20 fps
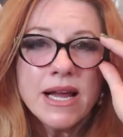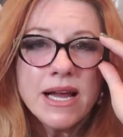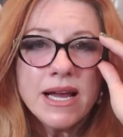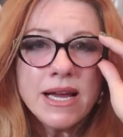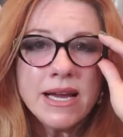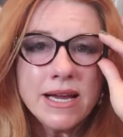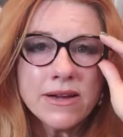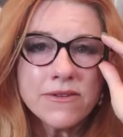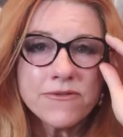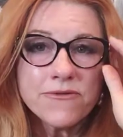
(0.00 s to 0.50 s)

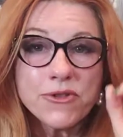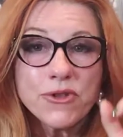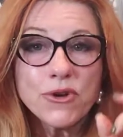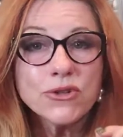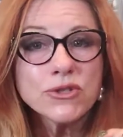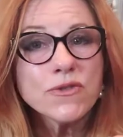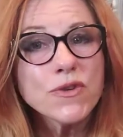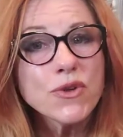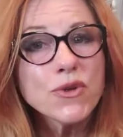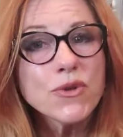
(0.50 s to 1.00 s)
And for
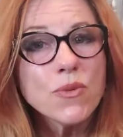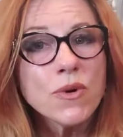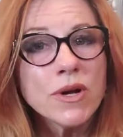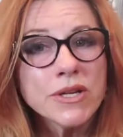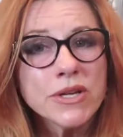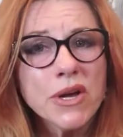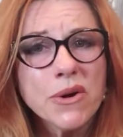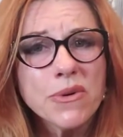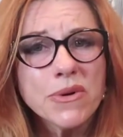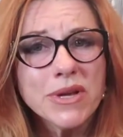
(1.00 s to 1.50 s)
those of you that want
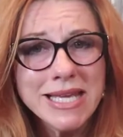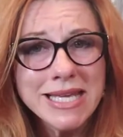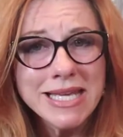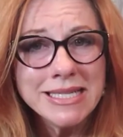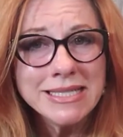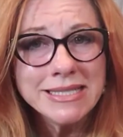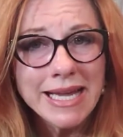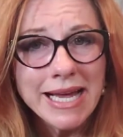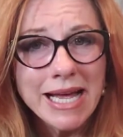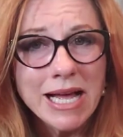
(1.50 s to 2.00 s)
to go
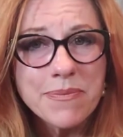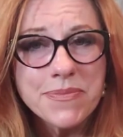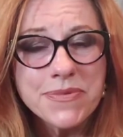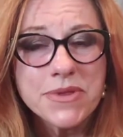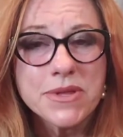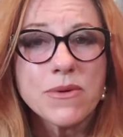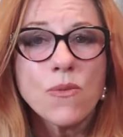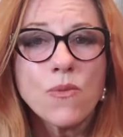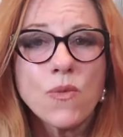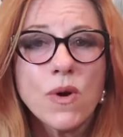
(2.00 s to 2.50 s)
in
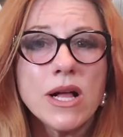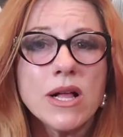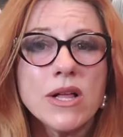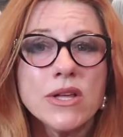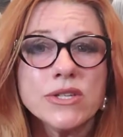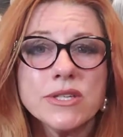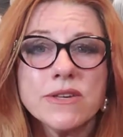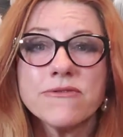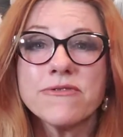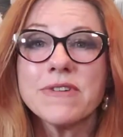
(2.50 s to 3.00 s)
depth, well,
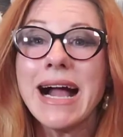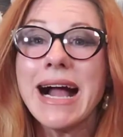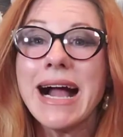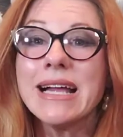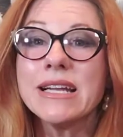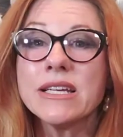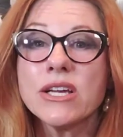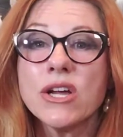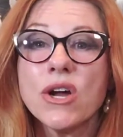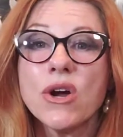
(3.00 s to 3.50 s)
you've
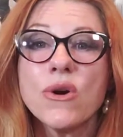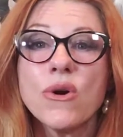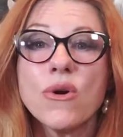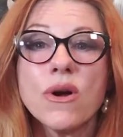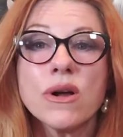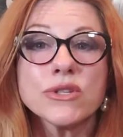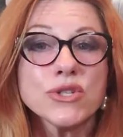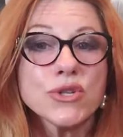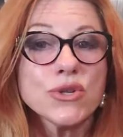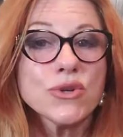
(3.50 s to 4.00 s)
got to
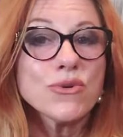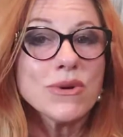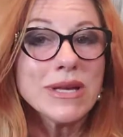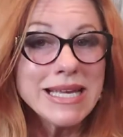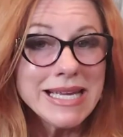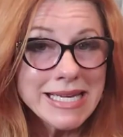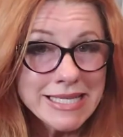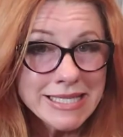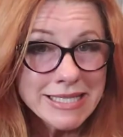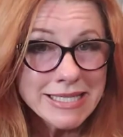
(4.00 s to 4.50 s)
go to
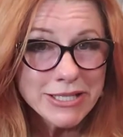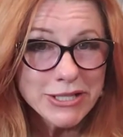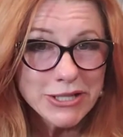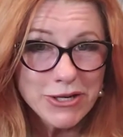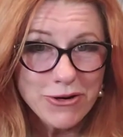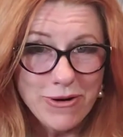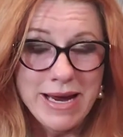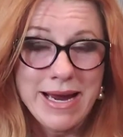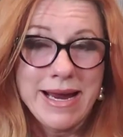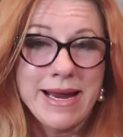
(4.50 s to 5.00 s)

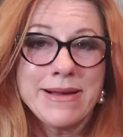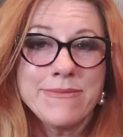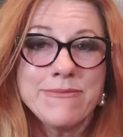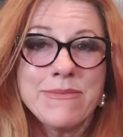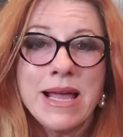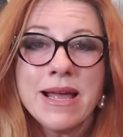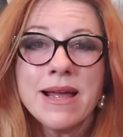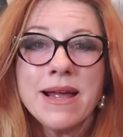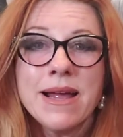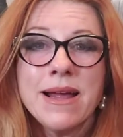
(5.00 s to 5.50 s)
Instagram
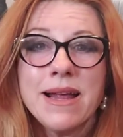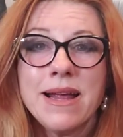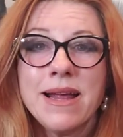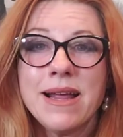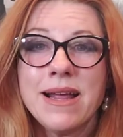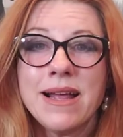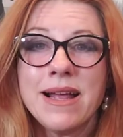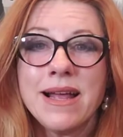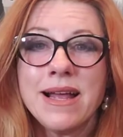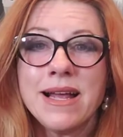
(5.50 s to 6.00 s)

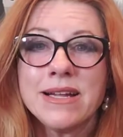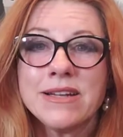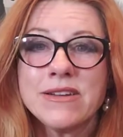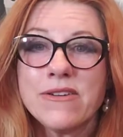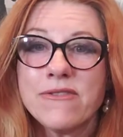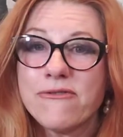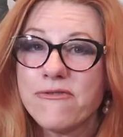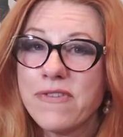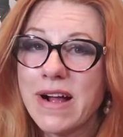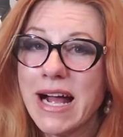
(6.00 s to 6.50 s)
and
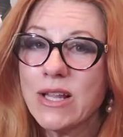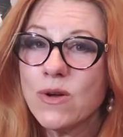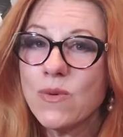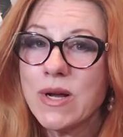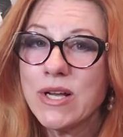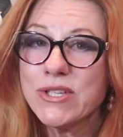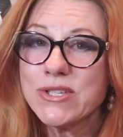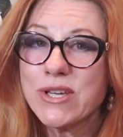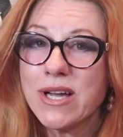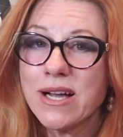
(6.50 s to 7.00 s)
follow
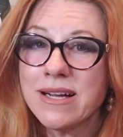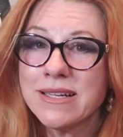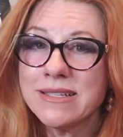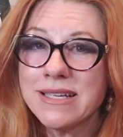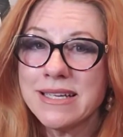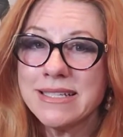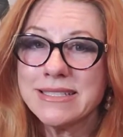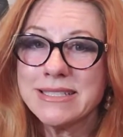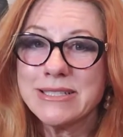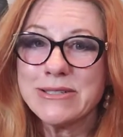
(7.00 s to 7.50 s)
us on
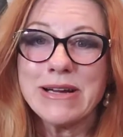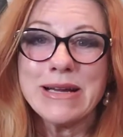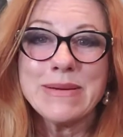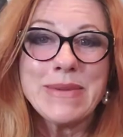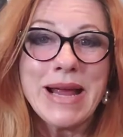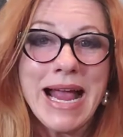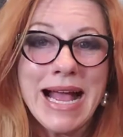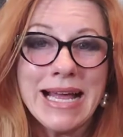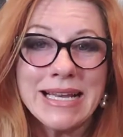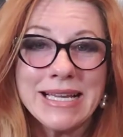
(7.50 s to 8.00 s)
Instagram
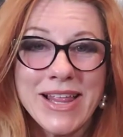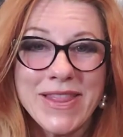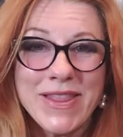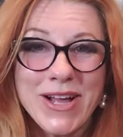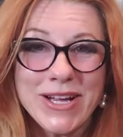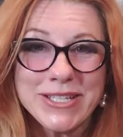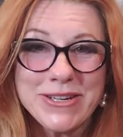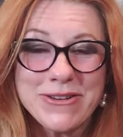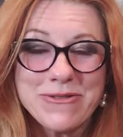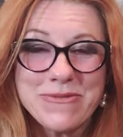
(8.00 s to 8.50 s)
at
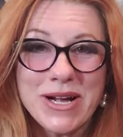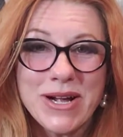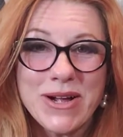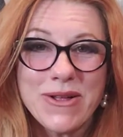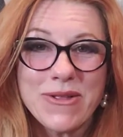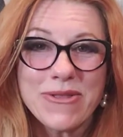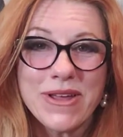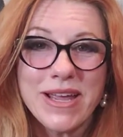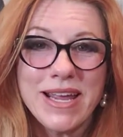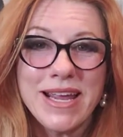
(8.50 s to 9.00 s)
Unlock Your
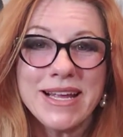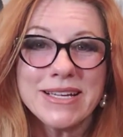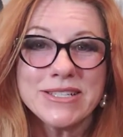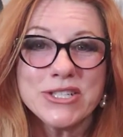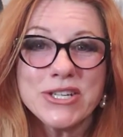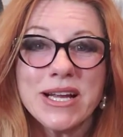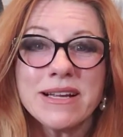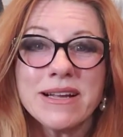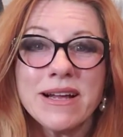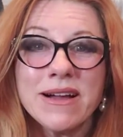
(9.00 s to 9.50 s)
Wealth and
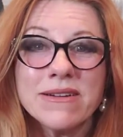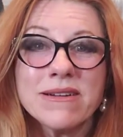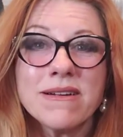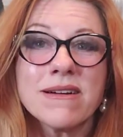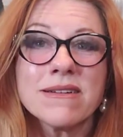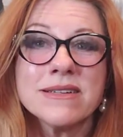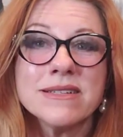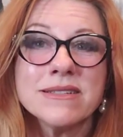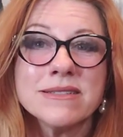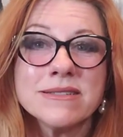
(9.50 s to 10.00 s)
check out
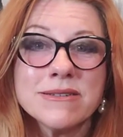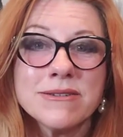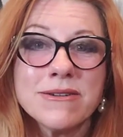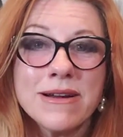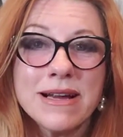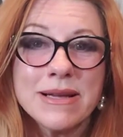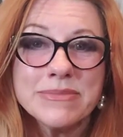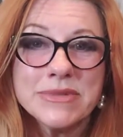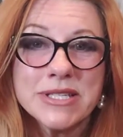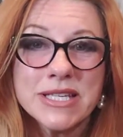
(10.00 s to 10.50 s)
our
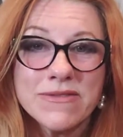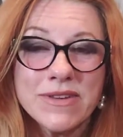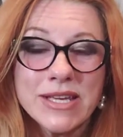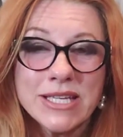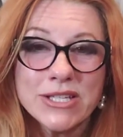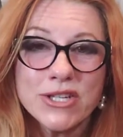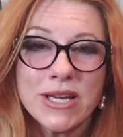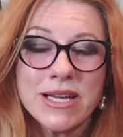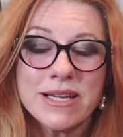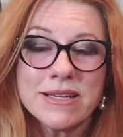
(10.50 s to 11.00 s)
Instagram
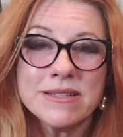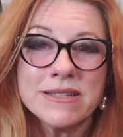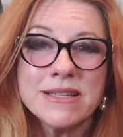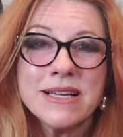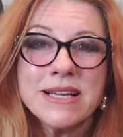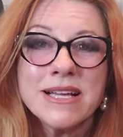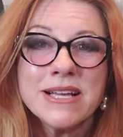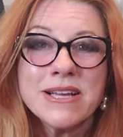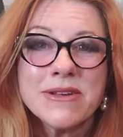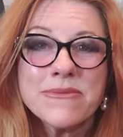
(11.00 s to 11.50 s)
TV channel
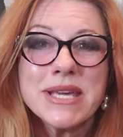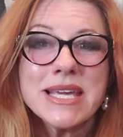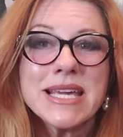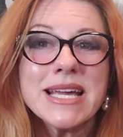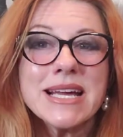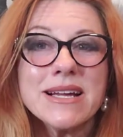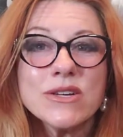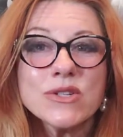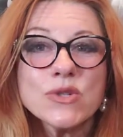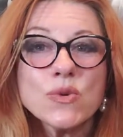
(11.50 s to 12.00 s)

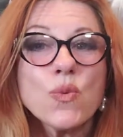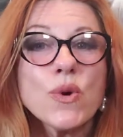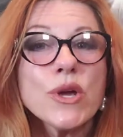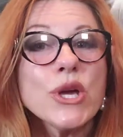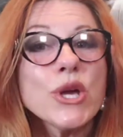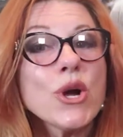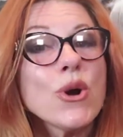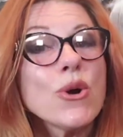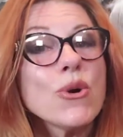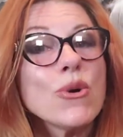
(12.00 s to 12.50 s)
because we
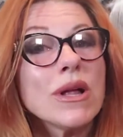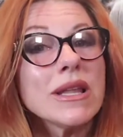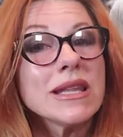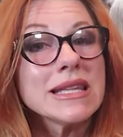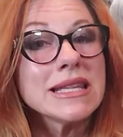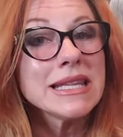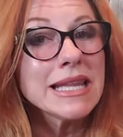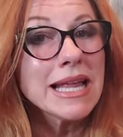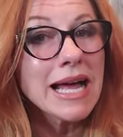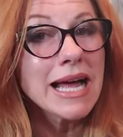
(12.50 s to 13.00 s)
go
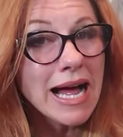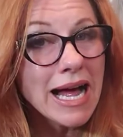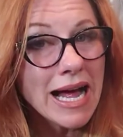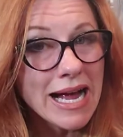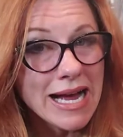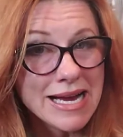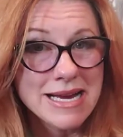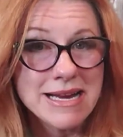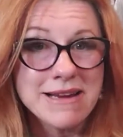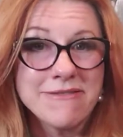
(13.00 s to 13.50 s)

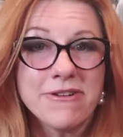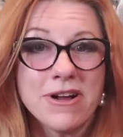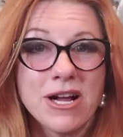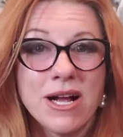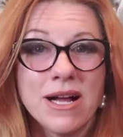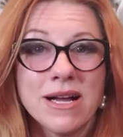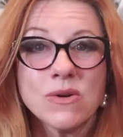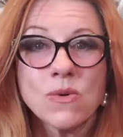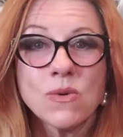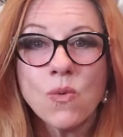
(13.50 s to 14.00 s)
live
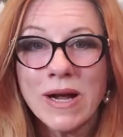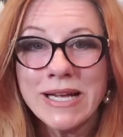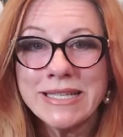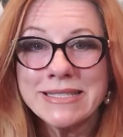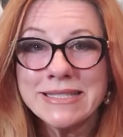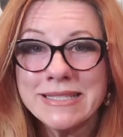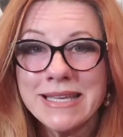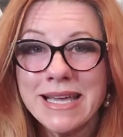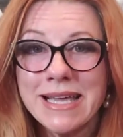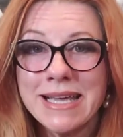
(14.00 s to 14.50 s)
on
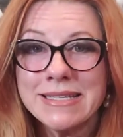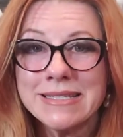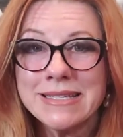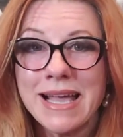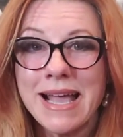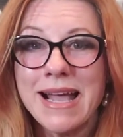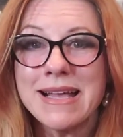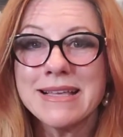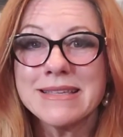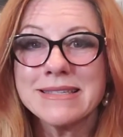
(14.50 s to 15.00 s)
Wednesdays
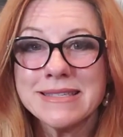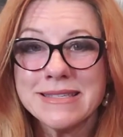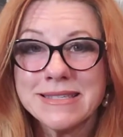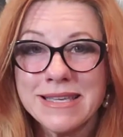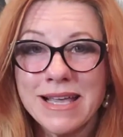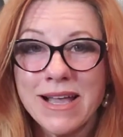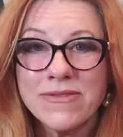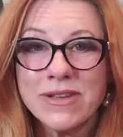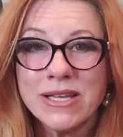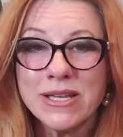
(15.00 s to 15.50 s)
at
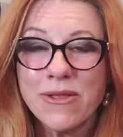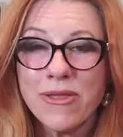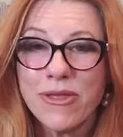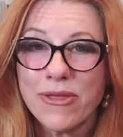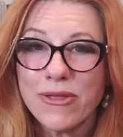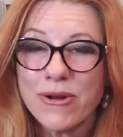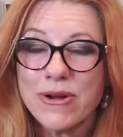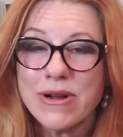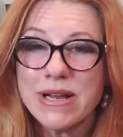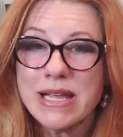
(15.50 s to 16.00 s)

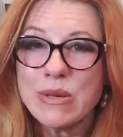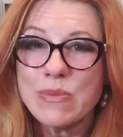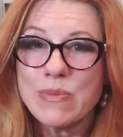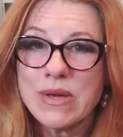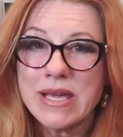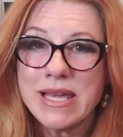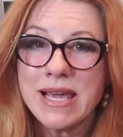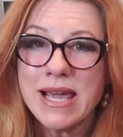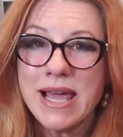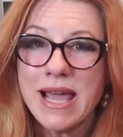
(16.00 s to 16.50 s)
7:30
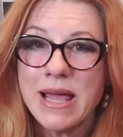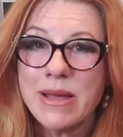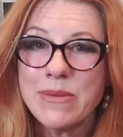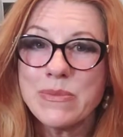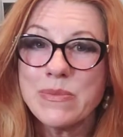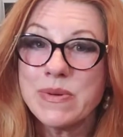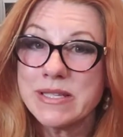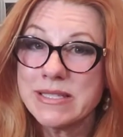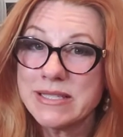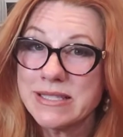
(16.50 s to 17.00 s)

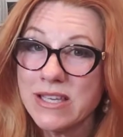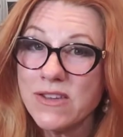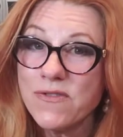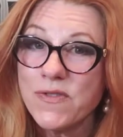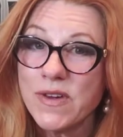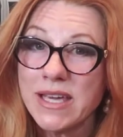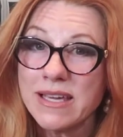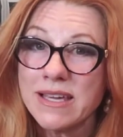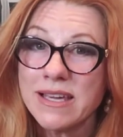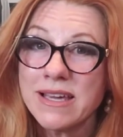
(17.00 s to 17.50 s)
p.m.
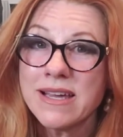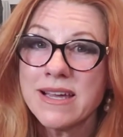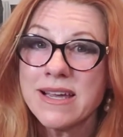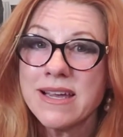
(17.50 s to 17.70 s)
Pacific.